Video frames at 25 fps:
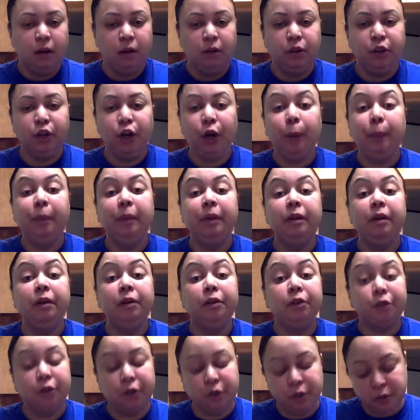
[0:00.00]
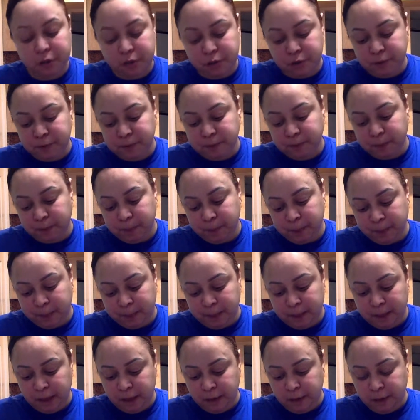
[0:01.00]
they're beginner cooks,
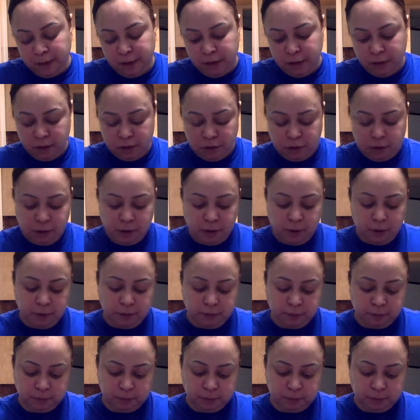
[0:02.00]
so.